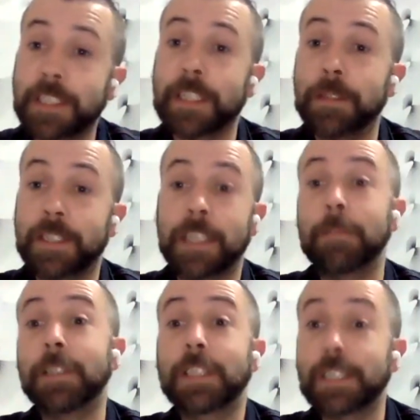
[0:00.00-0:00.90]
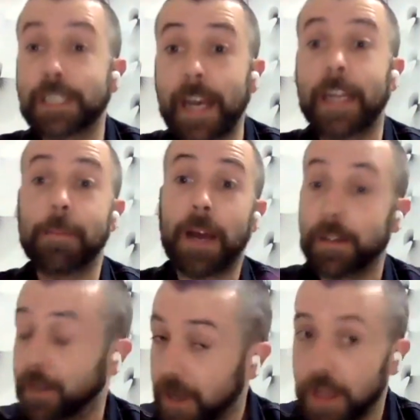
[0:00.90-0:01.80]
sentiments to say
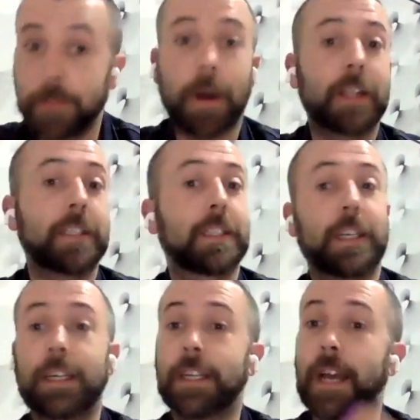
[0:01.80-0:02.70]
about the party scene,